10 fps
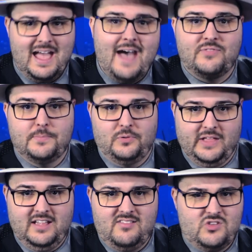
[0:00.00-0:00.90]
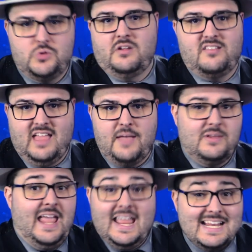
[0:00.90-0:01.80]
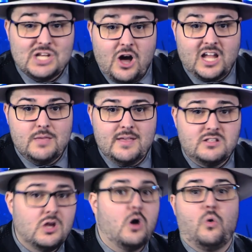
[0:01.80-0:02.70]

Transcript: at the place to examine any document